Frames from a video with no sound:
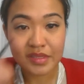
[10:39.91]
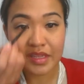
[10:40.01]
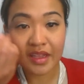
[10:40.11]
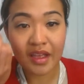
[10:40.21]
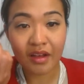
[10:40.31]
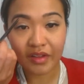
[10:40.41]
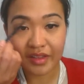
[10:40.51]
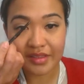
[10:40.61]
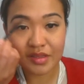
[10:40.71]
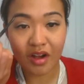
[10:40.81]
See how
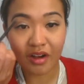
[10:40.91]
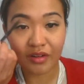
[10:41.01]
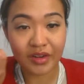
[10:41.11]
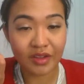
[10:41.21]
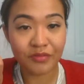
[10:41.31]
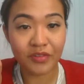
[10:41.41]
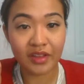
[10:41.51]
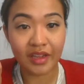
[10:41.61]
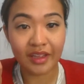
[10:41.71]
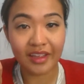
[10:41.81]
it's already
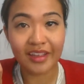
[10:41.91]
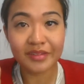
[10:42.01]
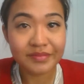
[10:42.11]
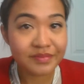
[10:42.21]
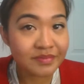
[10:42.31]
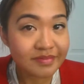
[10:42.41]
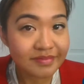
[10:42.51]
filling in?